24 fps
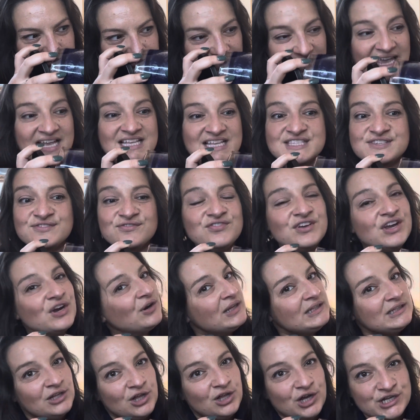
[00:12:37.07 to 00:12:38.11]
It's very
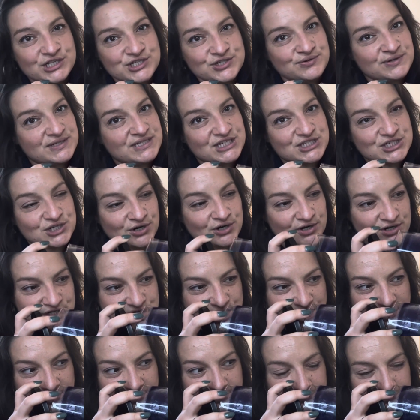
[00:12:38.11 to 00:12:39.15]
laundry
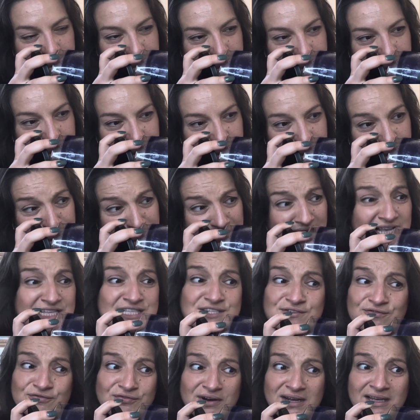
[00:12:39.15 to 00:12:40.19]
detergent. It's
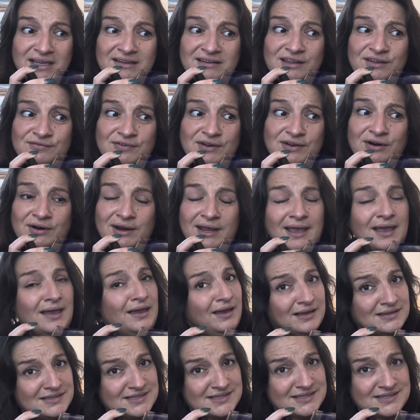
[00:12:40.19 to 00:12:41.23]
frankly very
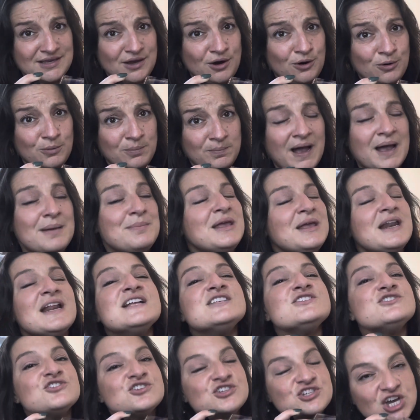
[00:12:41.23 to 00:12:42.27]
hand soap. I mean,
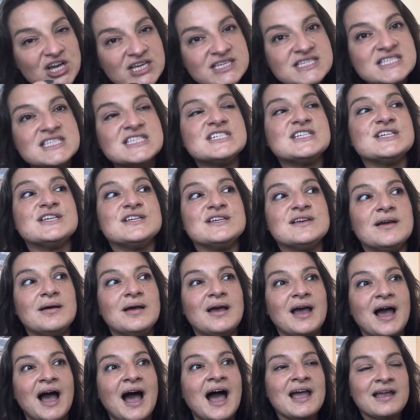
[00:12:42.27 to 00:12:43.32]
it's just,
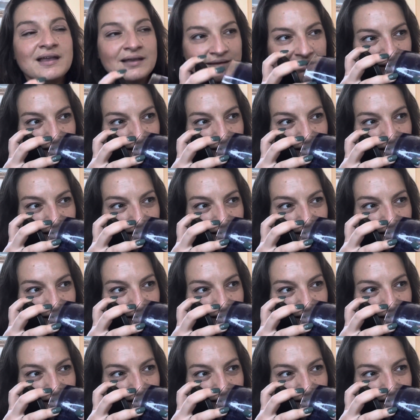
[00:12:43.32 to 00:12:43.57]
I